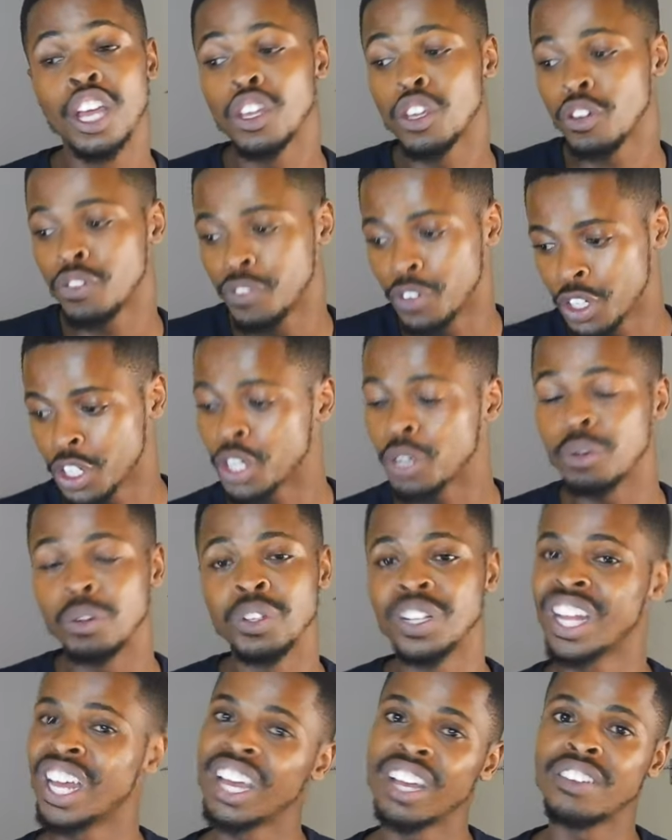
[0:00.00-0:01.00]
Your video
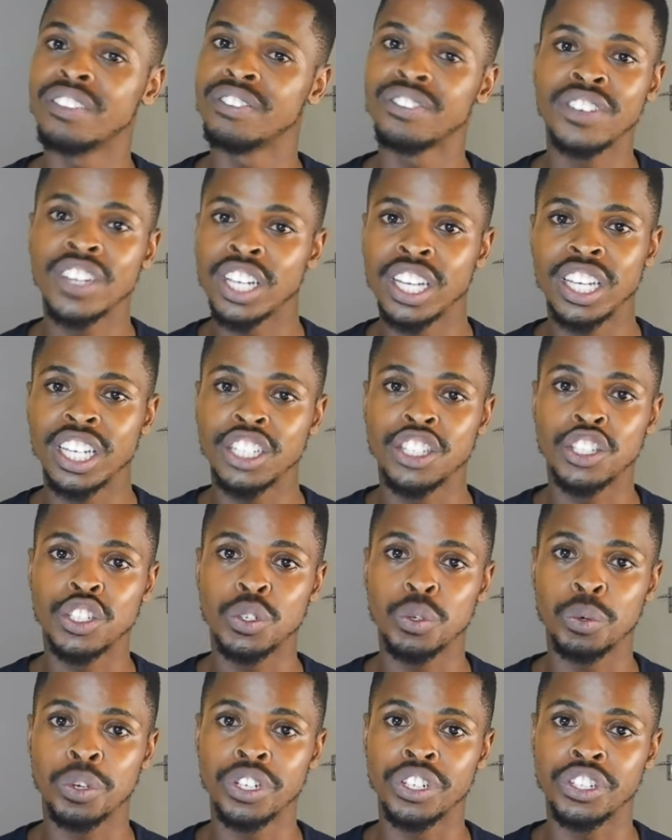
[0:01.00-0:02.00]
will have its
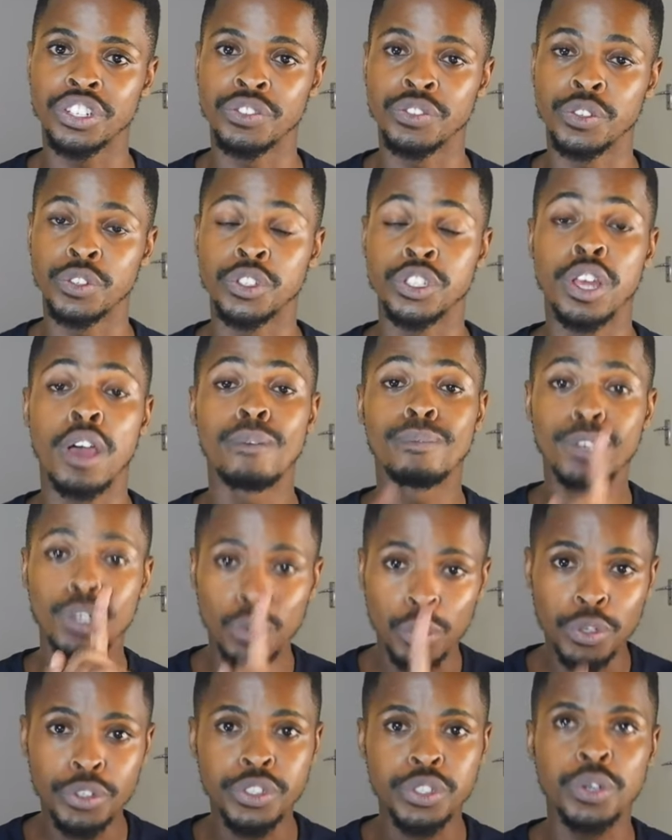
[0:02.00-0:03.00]
200 views. But
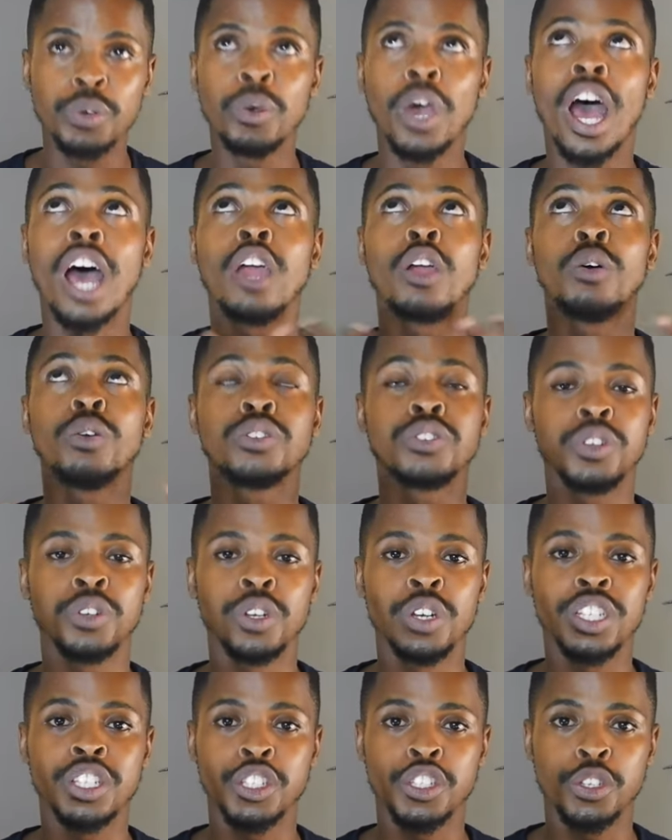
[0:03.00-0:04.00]
also, I also
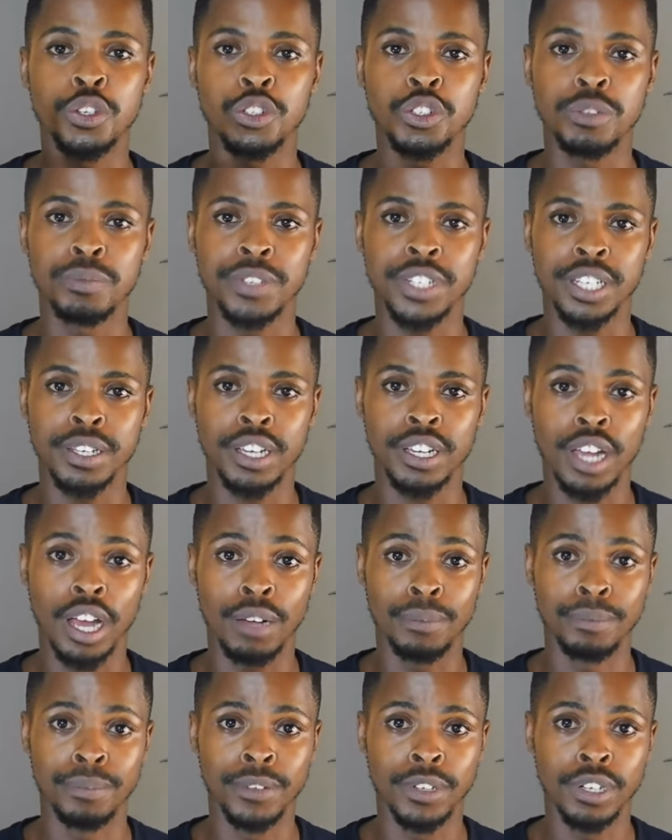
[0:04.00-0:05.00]
know as a social media
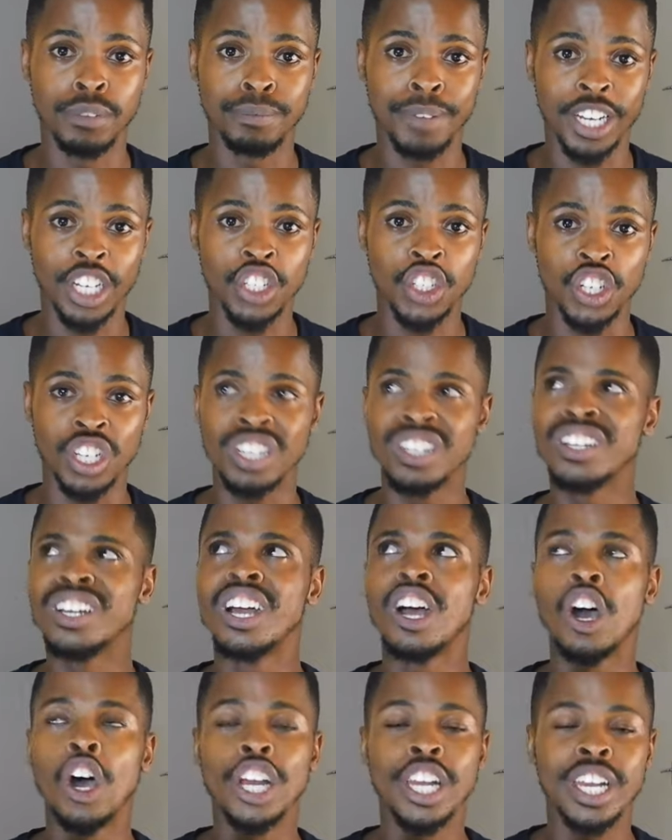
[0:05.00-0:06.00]
manager,
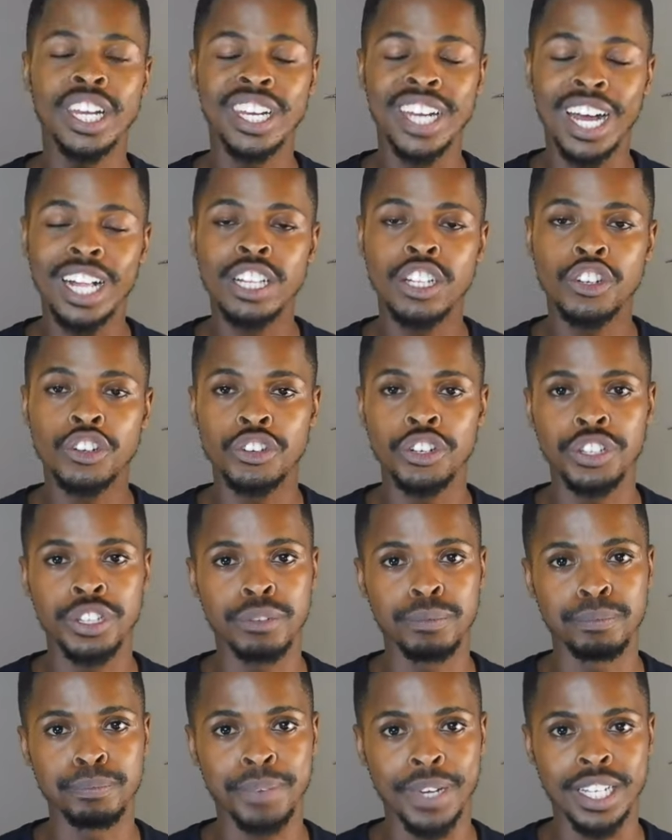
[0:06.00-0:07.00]
on an
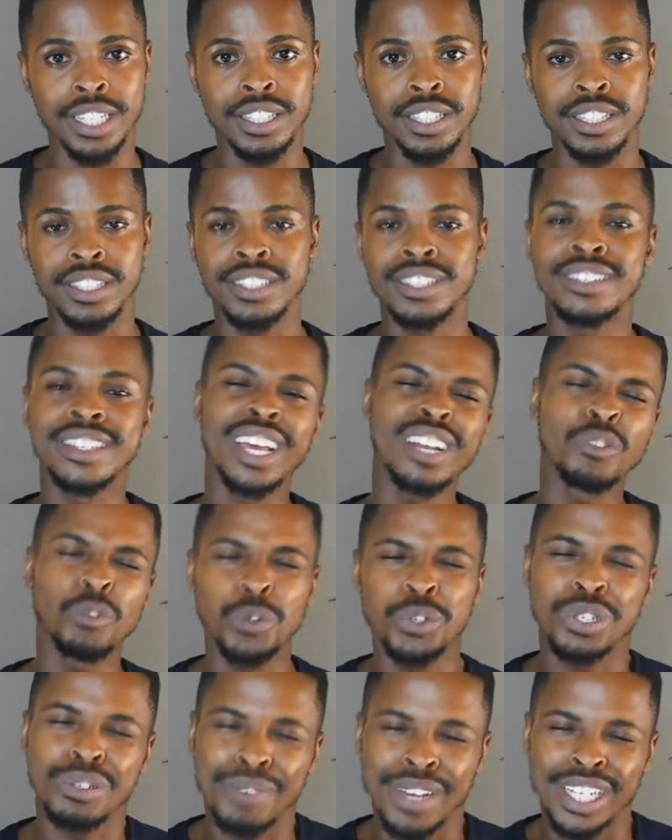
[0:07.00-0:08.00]
algorithm basis, that
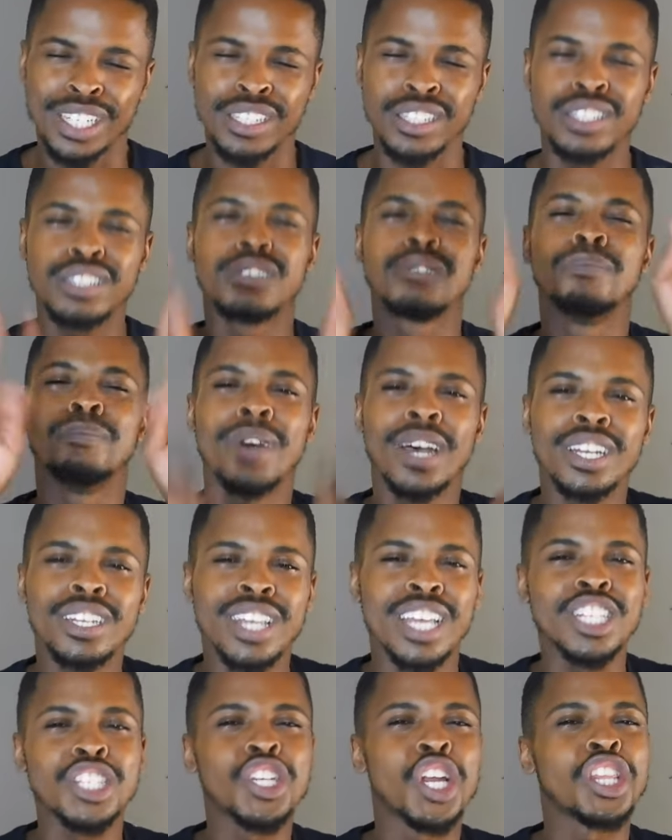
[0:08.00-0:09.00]
also matters. But
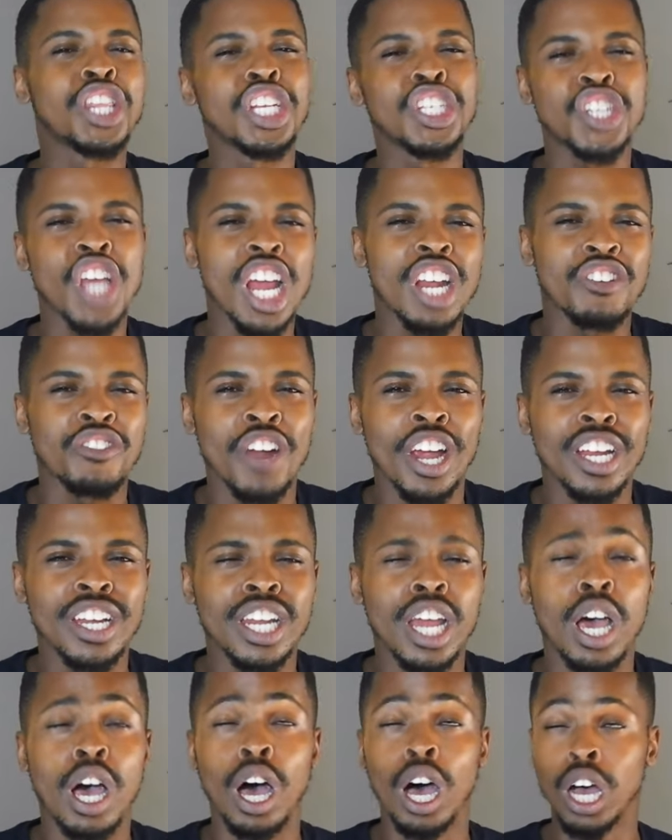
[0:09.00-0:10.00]
that's not the chat right now.